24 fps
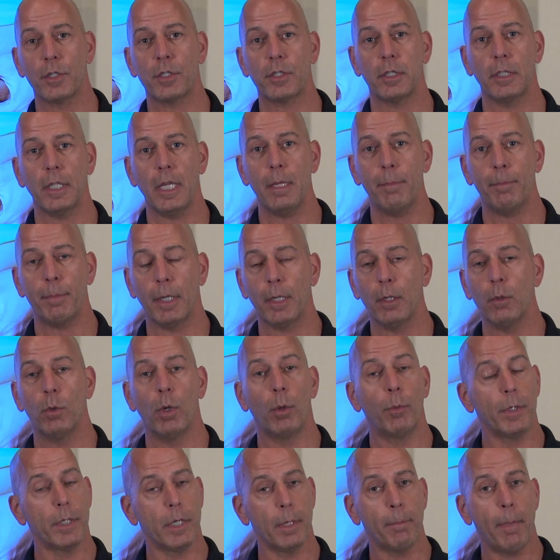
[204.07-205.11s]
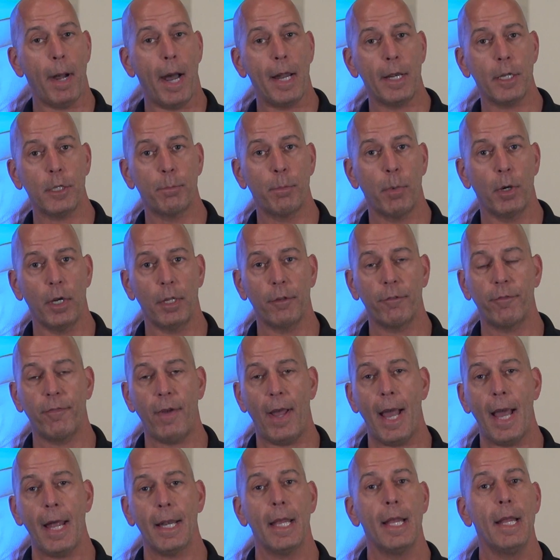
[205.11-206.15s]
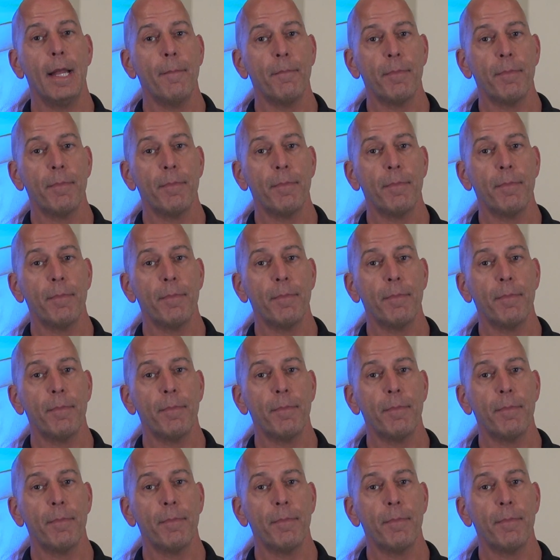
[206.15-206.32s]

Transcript: sleeping? Well, when your body's burning fat,